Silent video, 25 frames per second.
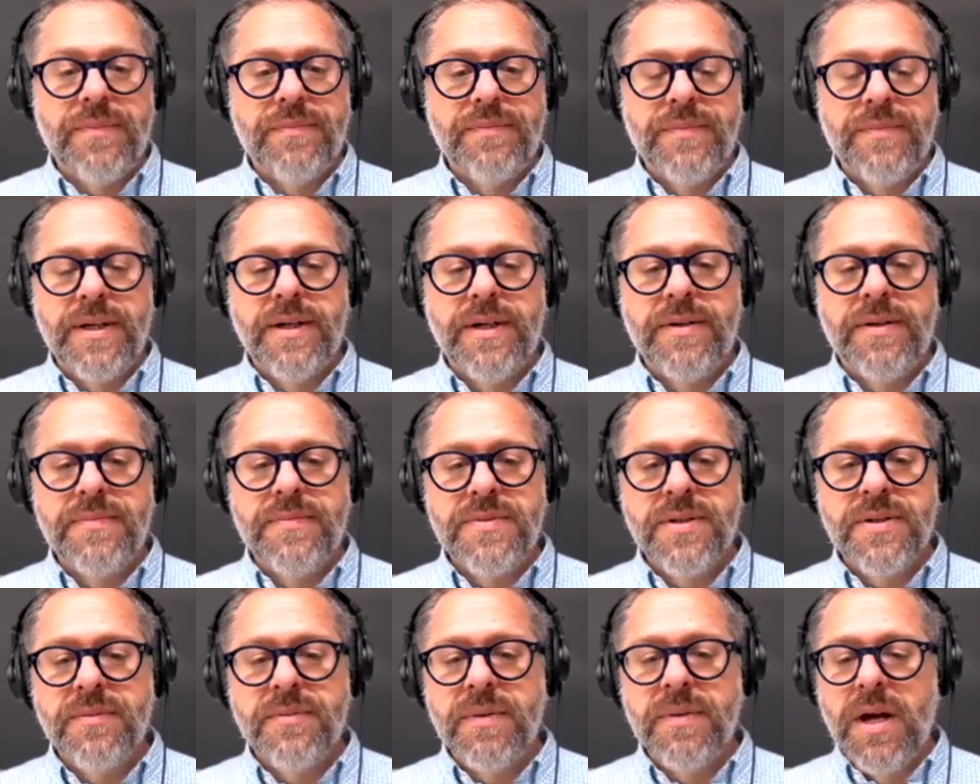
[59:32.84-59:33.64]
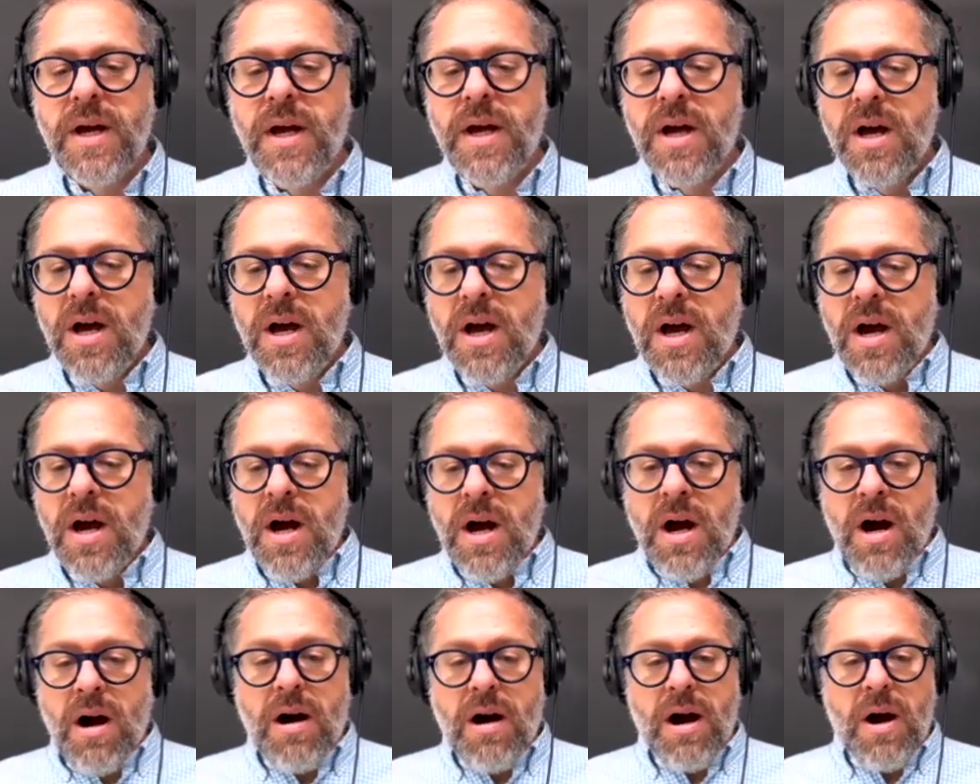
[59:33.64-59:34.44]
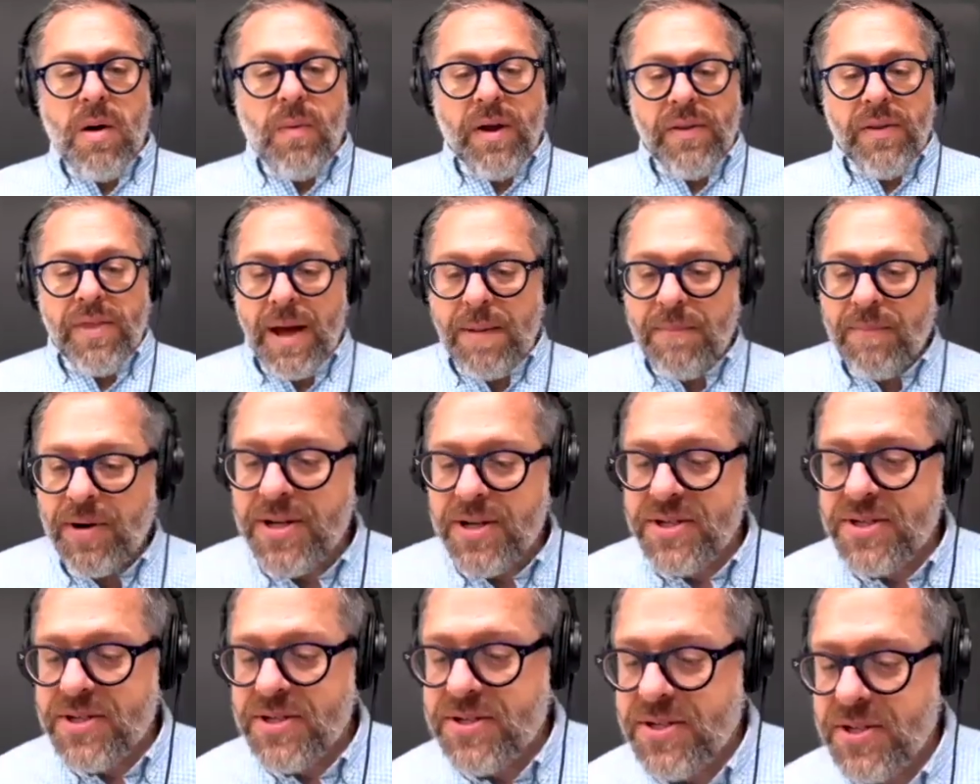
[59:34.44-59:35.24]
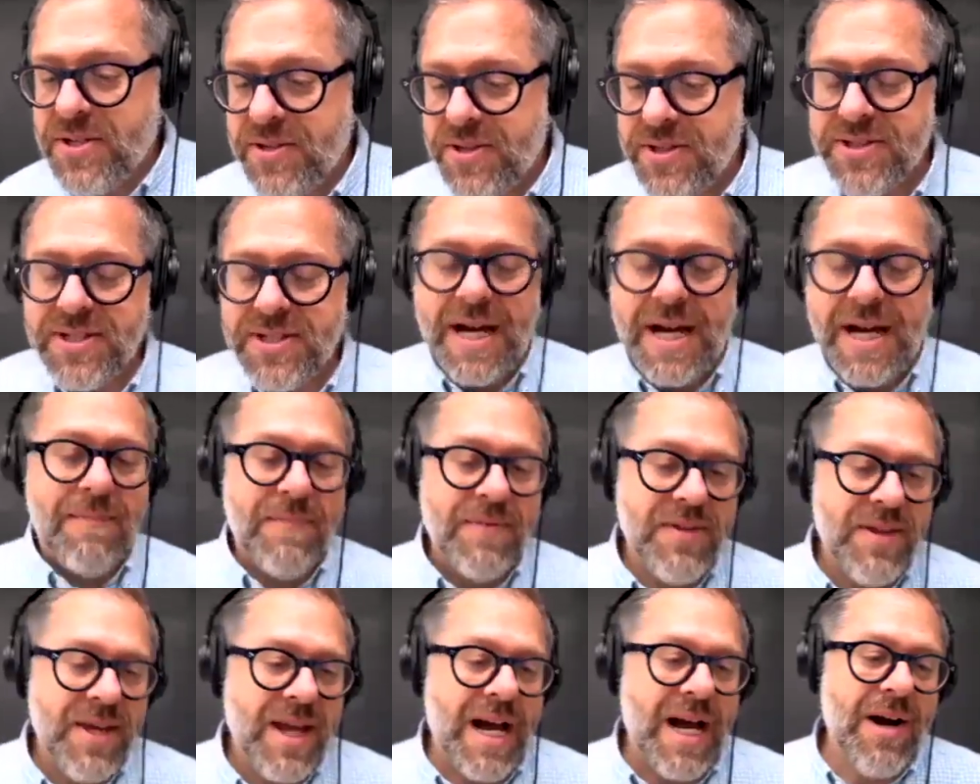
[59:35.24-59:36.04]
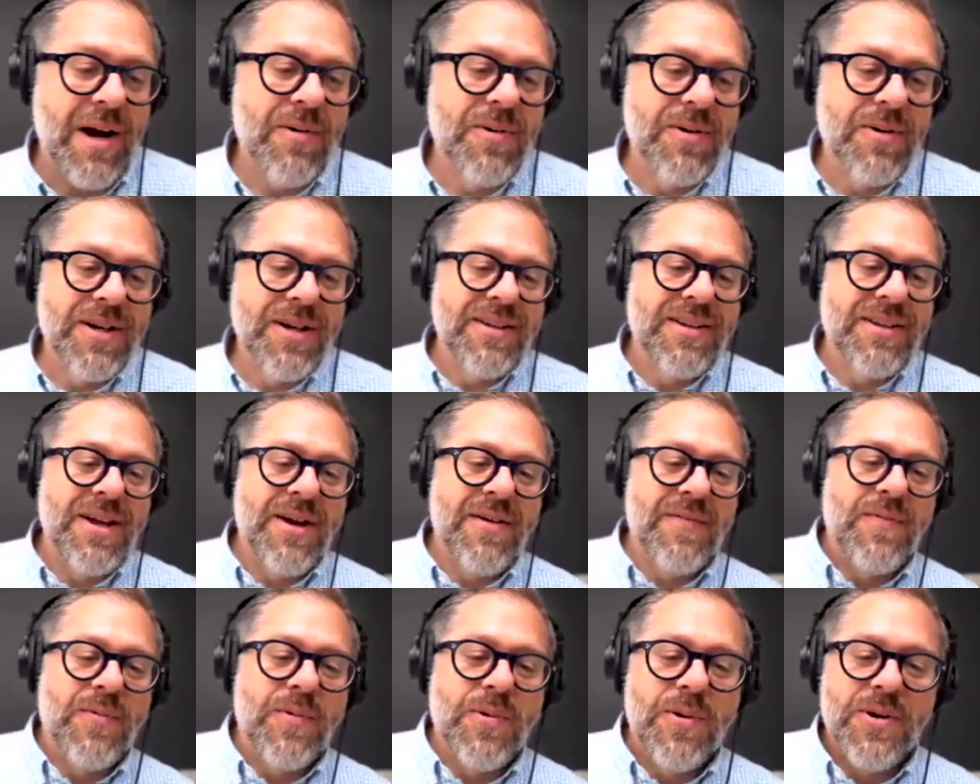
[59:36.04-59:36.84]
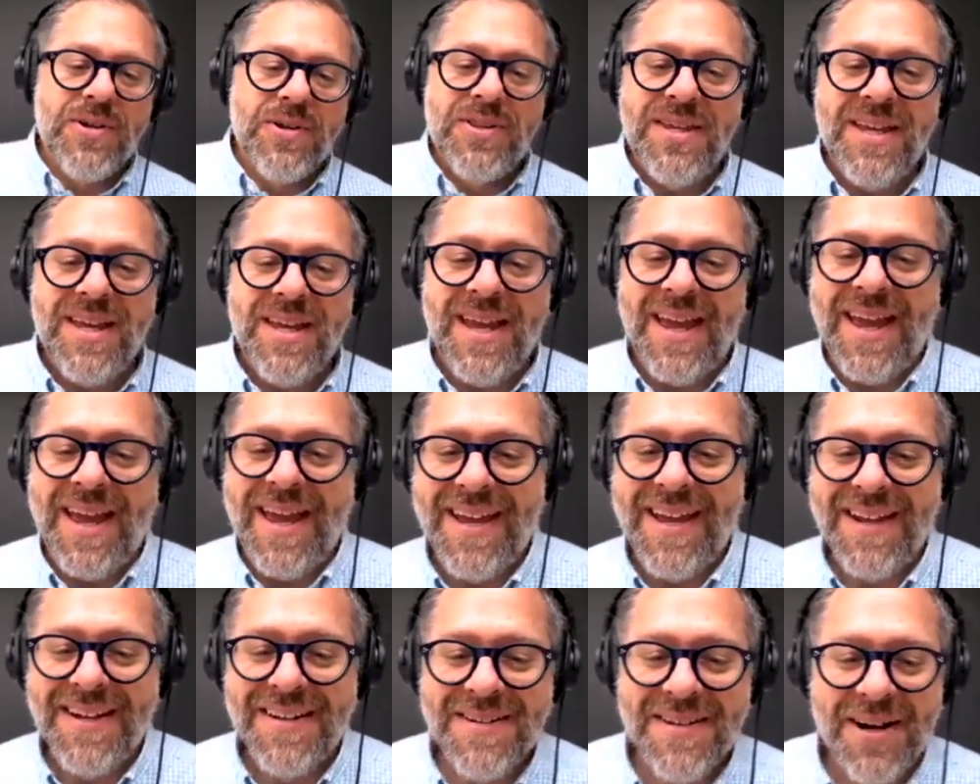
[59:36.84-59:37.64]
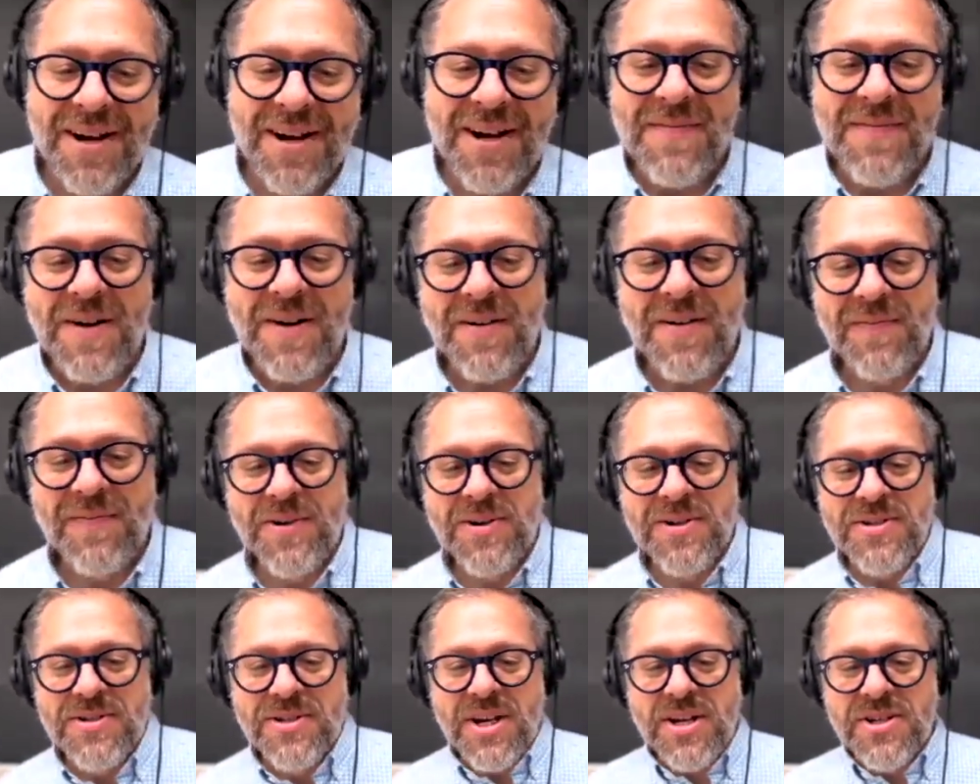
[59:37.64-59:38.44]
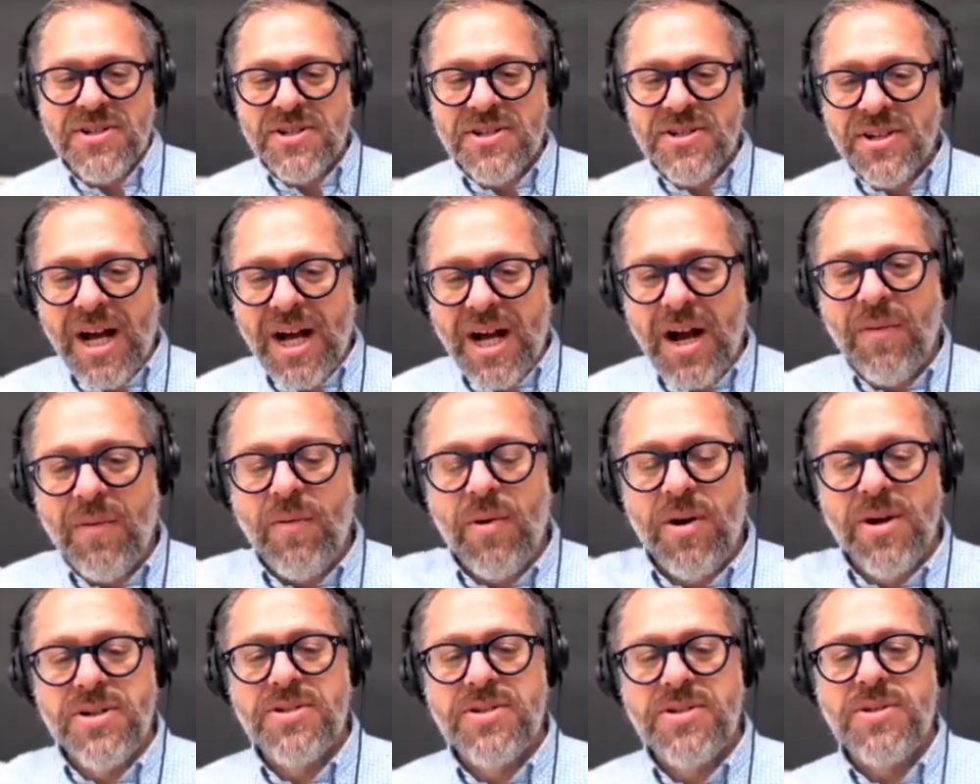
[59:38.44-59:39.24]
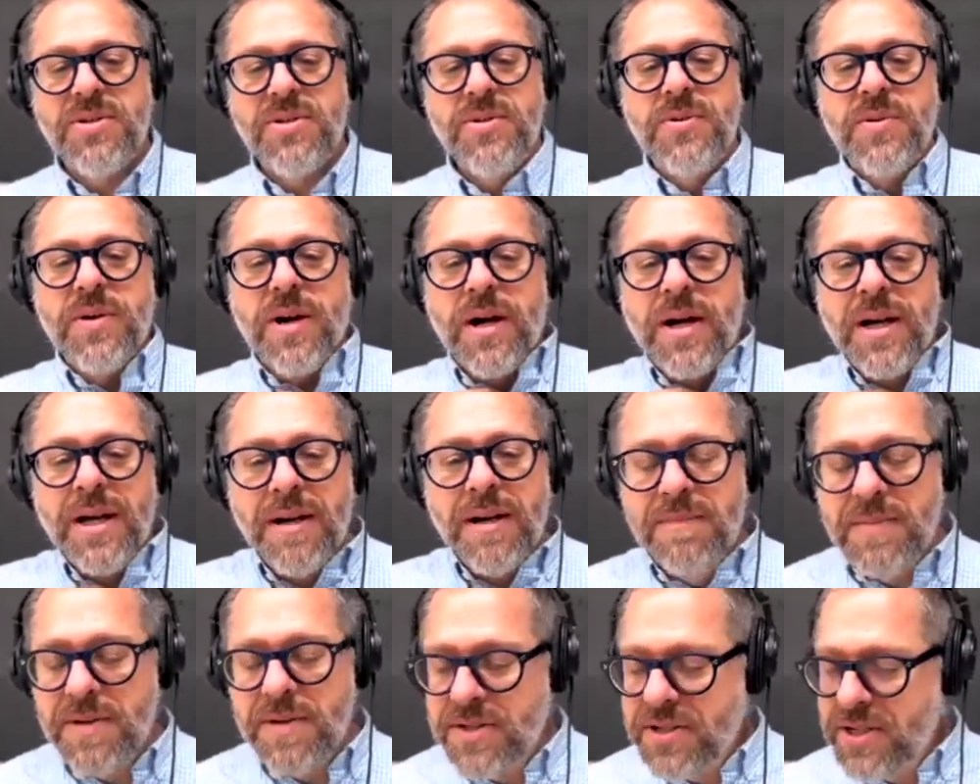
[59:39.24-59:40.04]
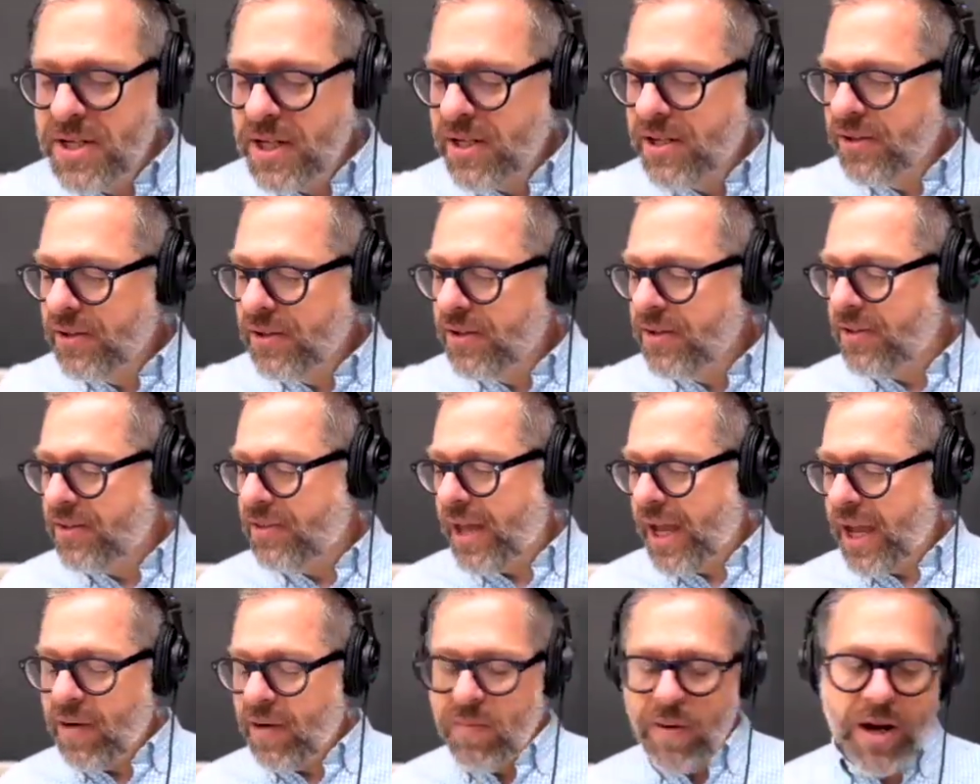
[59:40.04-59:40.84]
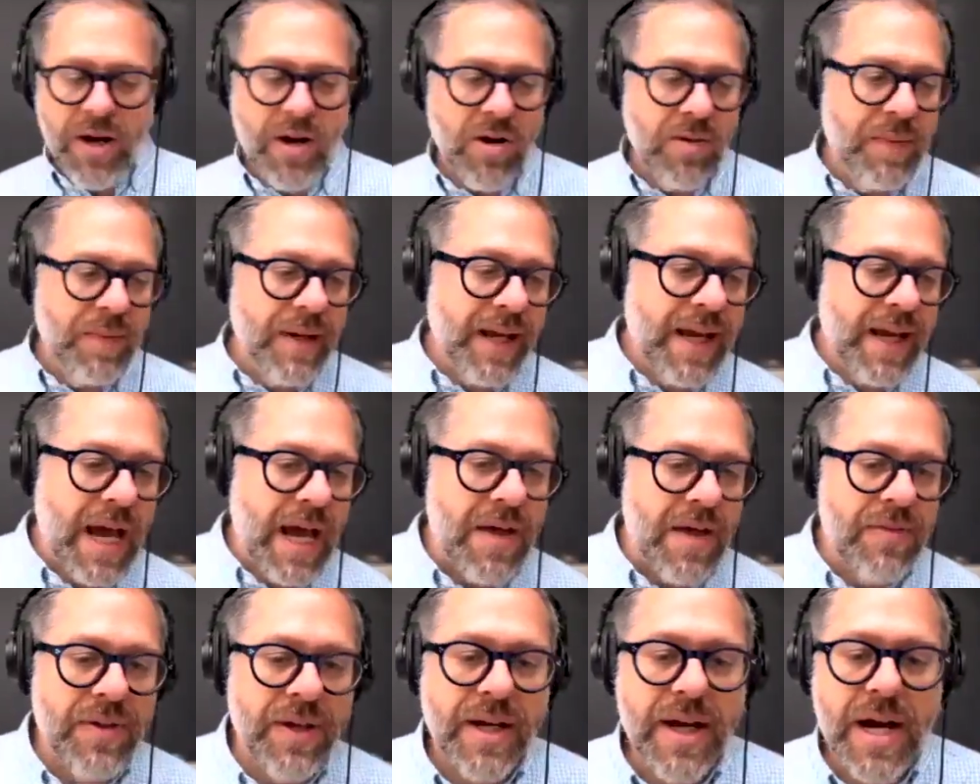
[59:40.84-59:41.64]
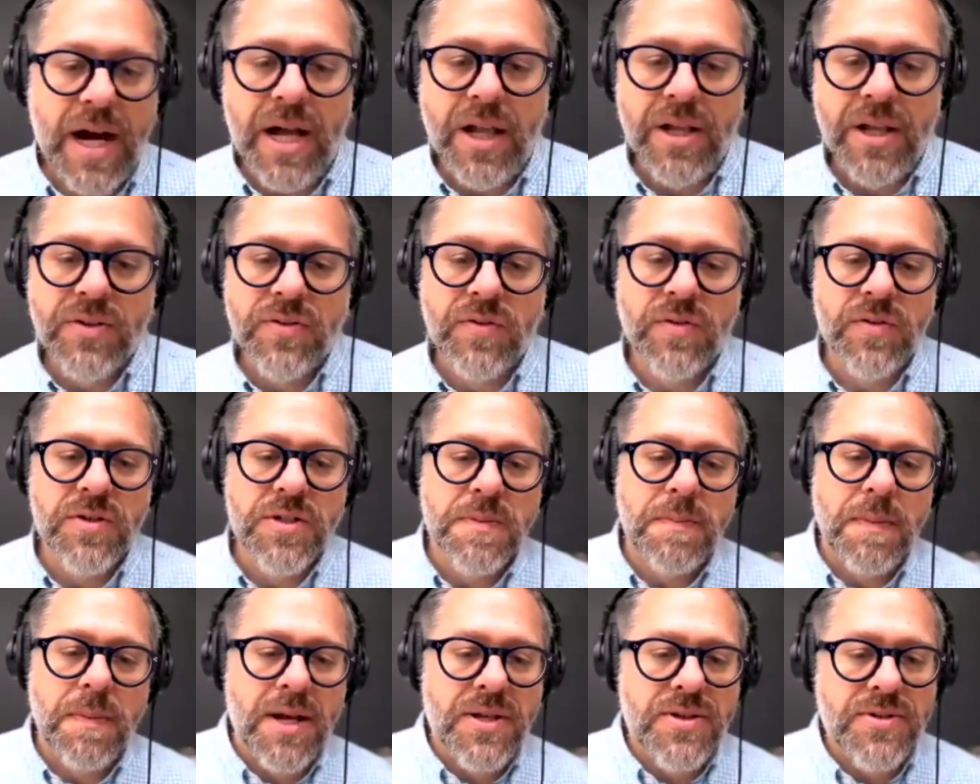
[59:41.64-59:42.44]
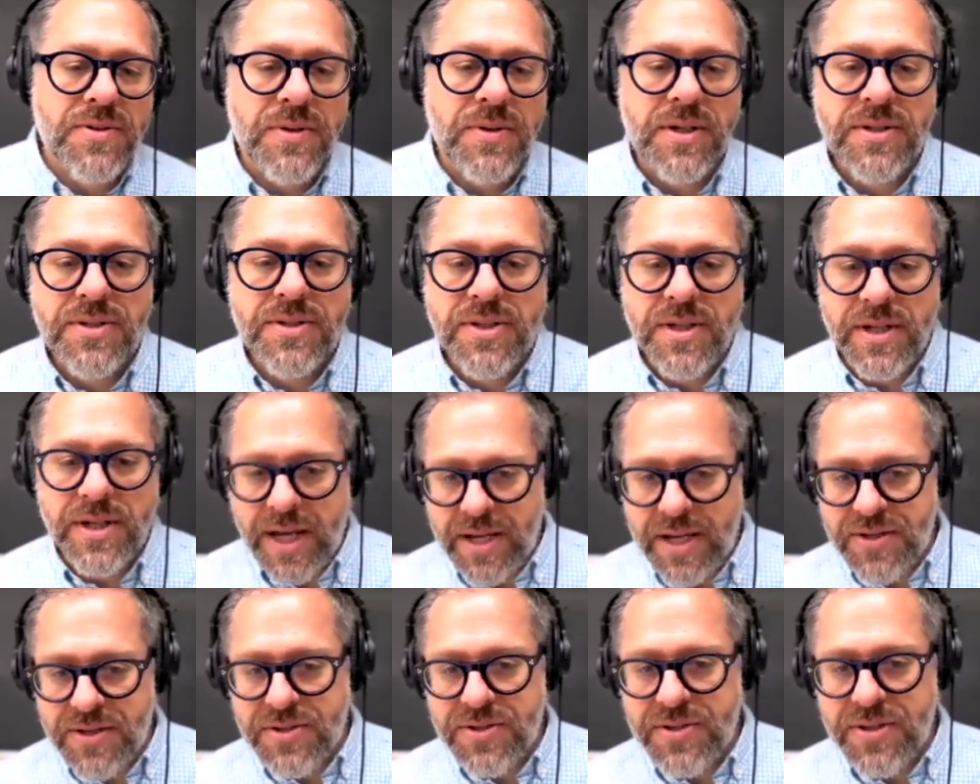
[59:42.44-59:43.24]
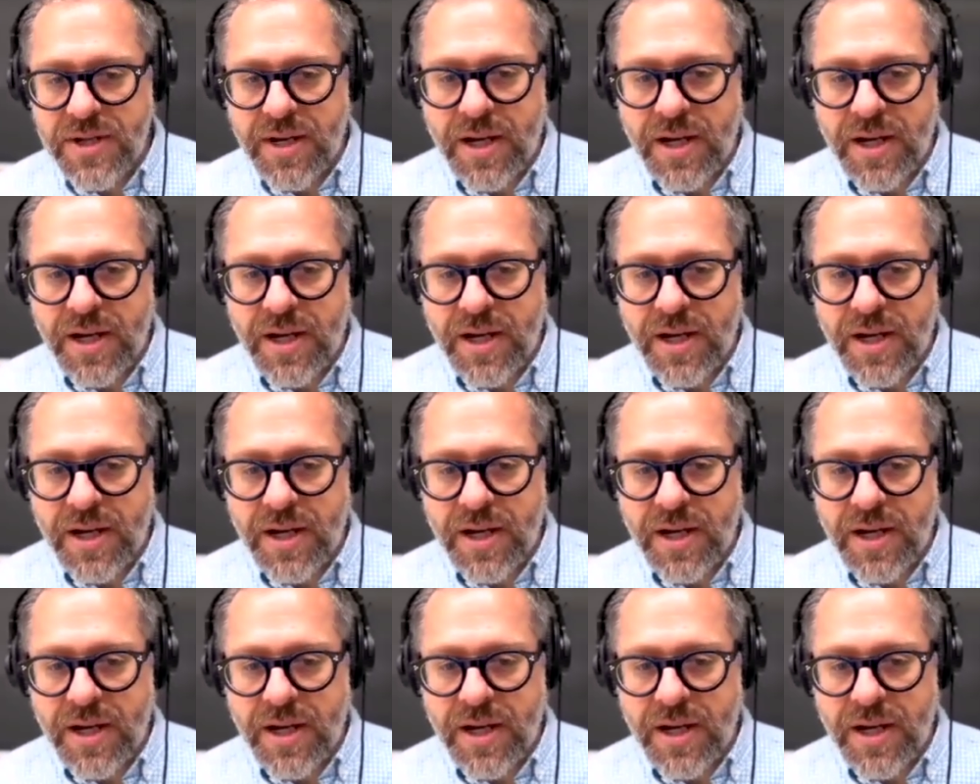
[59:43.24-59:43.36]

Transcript: Yeah. So, all right. Well, that brings us to the top of the hour and therefore the end of our first session. I want to, in particular, thank Wyoming Catholic College for sponsoring today's